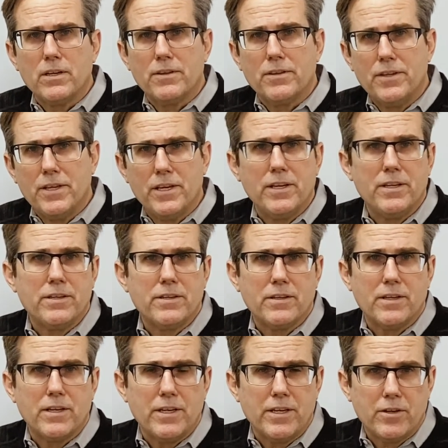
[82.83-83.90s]
than
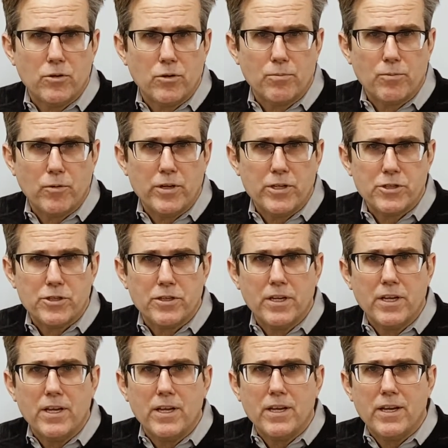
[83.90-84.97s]
a corporation.
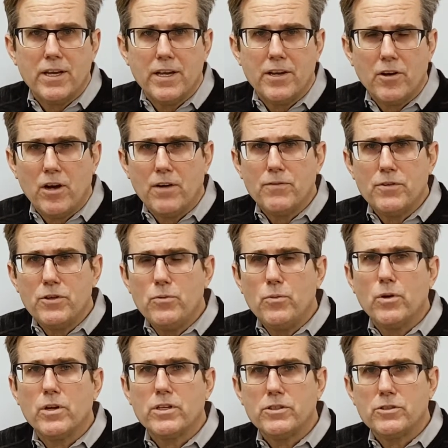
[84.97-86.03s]
And often you
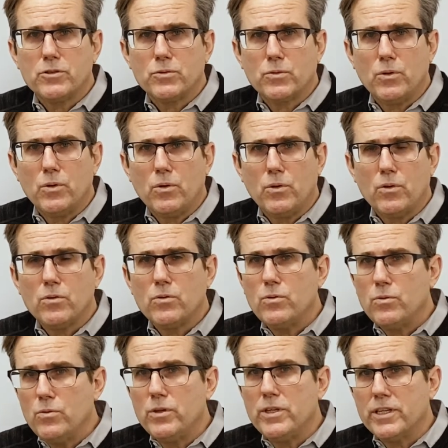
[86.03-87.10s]
want to control
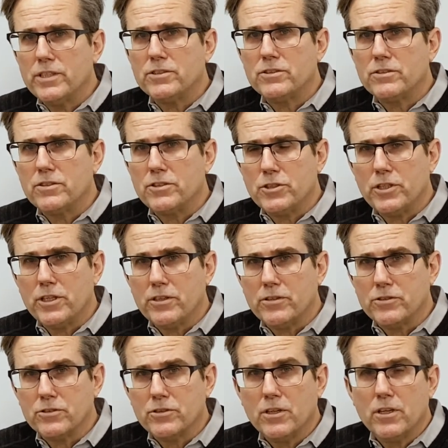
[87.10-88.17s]
who gets the
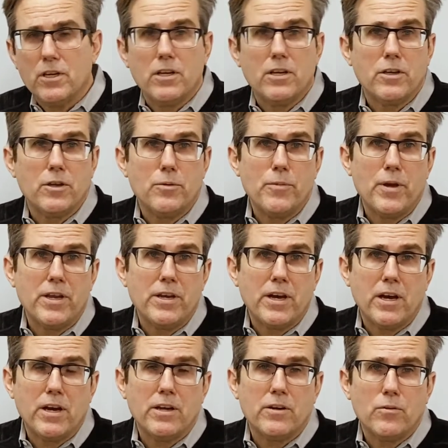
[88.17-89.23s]
shares. You may
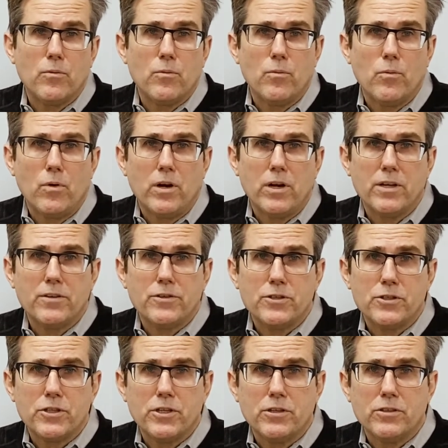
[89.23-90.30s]
not want the
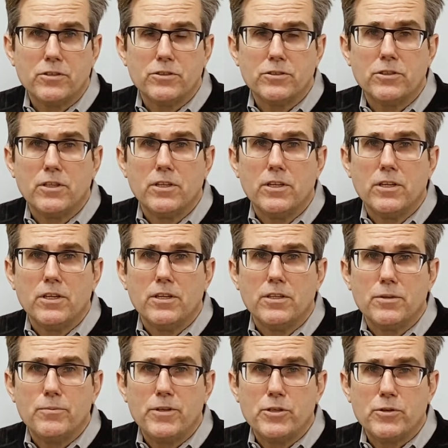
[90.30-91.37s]
shares to
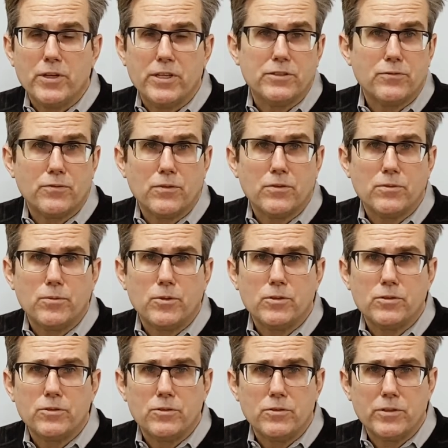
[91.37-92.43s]
be transferable
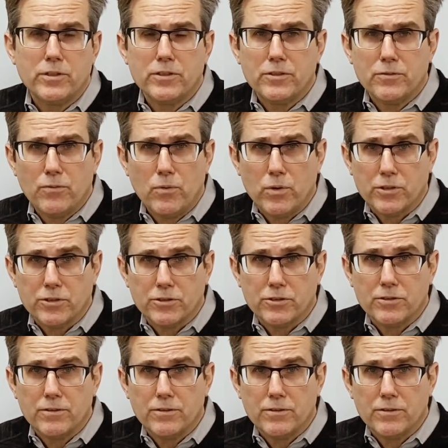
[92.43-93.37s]
during a divorce.